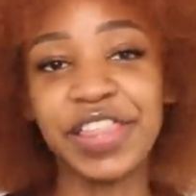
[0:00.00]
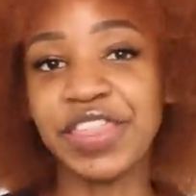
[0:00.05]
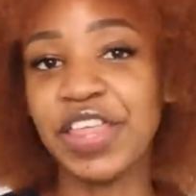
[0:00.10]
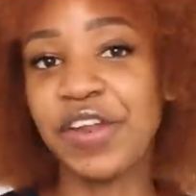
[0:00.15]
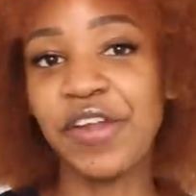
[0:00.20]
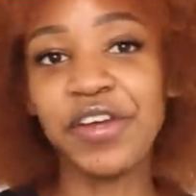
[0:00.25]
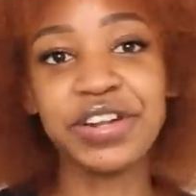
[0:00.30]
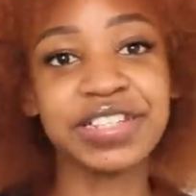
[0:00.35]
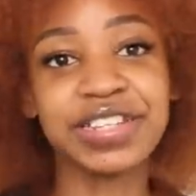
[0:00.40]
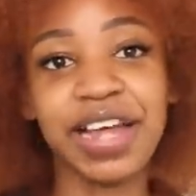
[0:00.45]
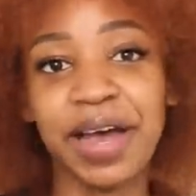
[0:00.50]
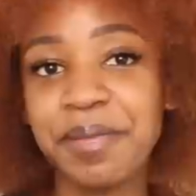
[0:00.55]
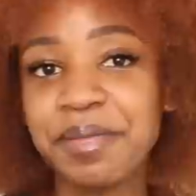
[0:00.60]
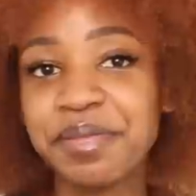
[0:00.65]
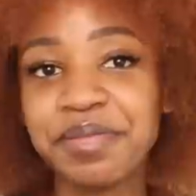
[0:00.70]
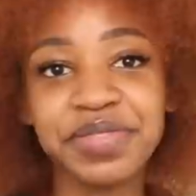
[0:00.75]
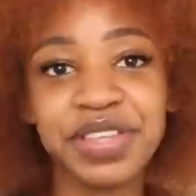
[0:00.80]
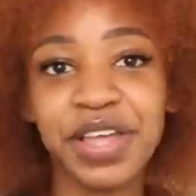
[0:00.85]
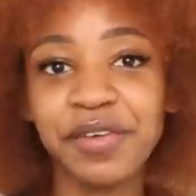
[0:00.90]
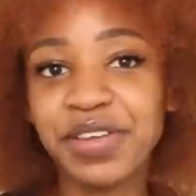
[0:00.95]
They're not
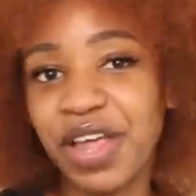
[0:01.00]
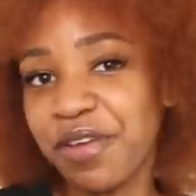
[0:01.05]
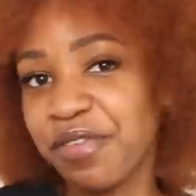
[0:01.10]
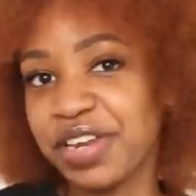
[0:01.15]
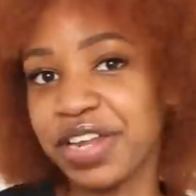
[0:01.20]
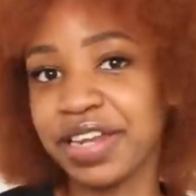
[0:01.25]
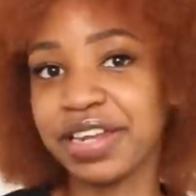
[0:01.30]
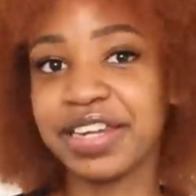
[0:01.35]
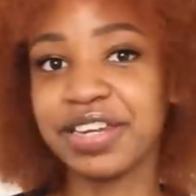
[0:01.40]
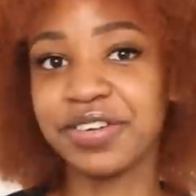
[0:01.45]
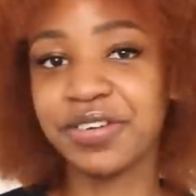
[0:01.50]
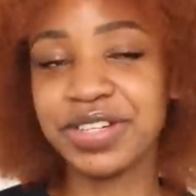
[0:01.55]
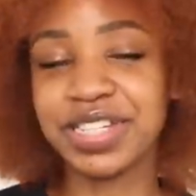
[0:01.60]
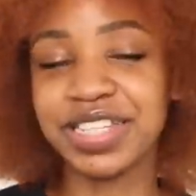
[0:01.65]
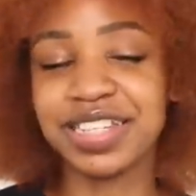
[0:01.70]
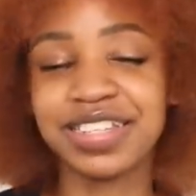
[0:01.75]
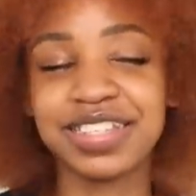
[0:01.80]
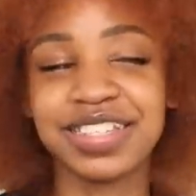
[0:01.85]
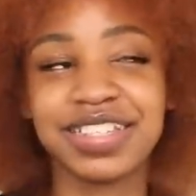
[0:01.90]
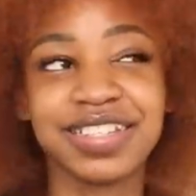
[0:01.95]
dumb, they've definitely
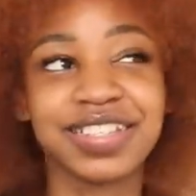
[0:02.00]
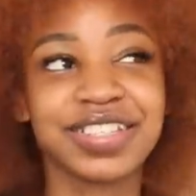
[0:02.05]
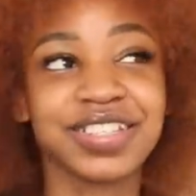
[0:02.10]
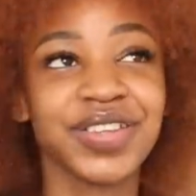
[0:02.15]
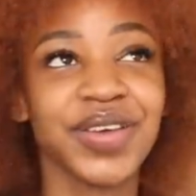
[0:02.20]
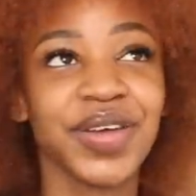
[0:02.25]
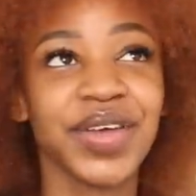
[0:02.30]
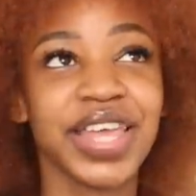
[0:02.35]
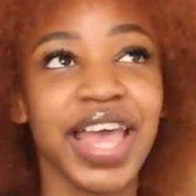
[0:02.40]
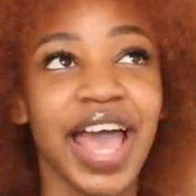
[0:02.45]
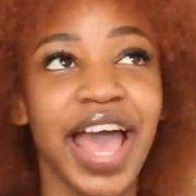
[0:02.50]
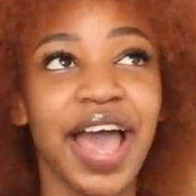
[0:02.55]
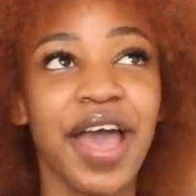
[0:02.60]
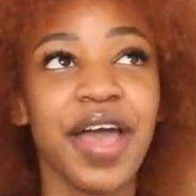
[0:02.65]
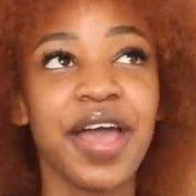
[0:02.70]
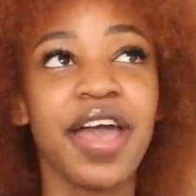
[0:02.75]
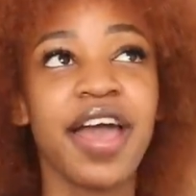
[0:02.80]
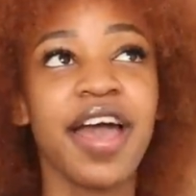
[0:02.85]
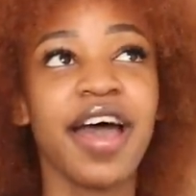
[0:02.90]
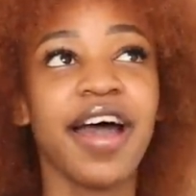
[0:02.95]
noticed. So
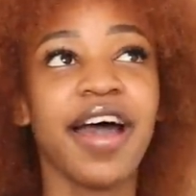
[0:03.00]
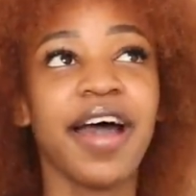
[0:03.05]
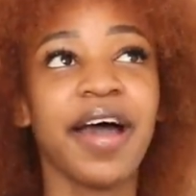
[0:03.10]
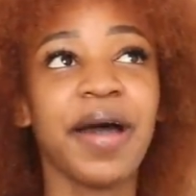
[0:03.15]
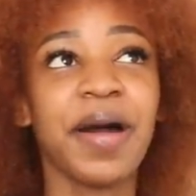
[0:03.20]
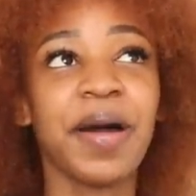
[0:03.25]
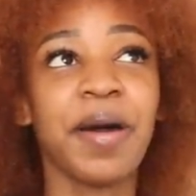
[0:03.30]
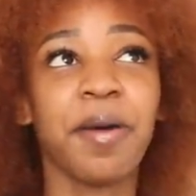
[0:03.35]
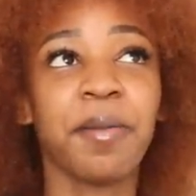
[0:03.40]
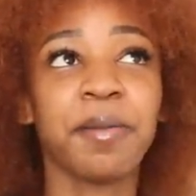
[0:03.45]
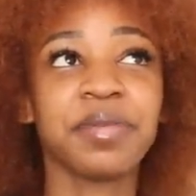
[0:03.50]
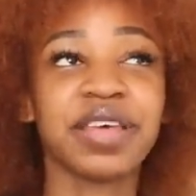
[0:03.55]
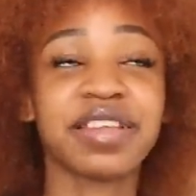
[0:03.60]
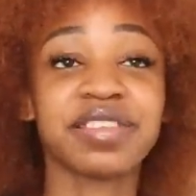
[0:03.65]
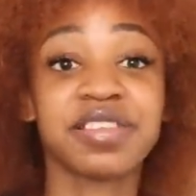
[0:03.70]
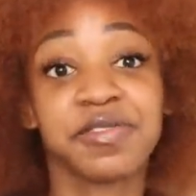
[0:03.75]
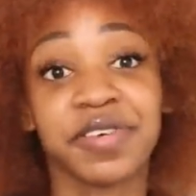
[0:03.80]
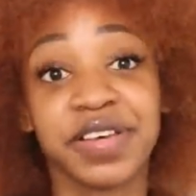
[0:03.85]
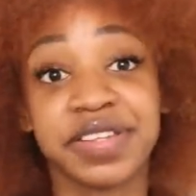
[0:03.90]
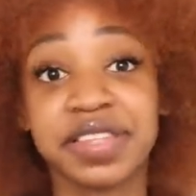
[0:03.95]
yeah, um,
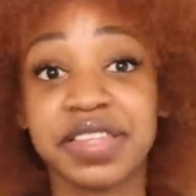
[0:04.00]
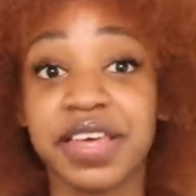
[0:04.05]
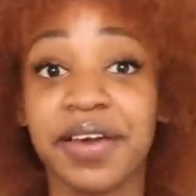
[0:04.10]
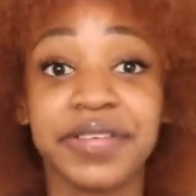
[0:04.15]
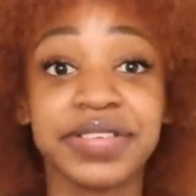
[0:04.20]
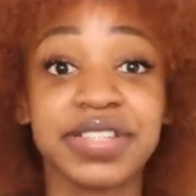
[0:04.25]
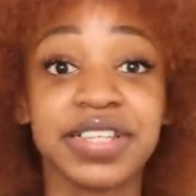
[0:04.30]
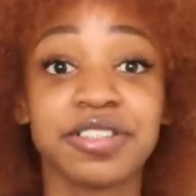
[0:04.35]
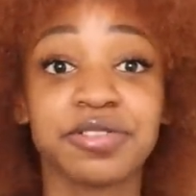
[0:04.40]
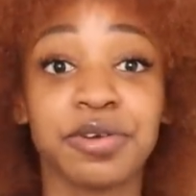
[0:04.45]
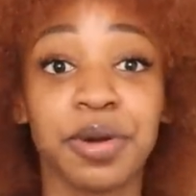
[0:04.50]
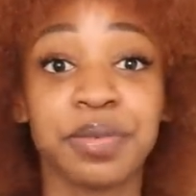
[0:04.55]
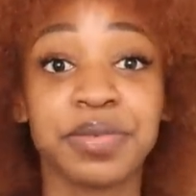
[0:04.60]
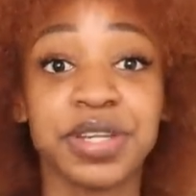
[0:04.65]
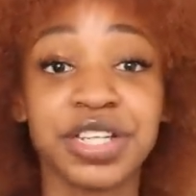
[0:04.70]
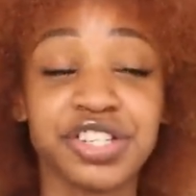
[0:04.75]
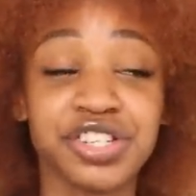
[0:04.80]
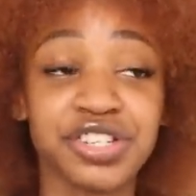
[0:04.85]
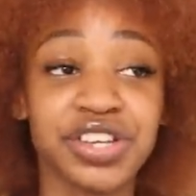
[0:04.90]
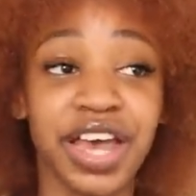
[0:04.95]
that's the first thing I wanted to
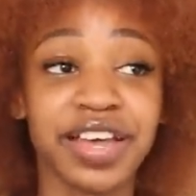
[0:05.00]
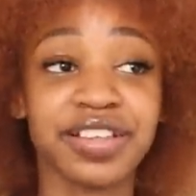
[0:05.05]
update you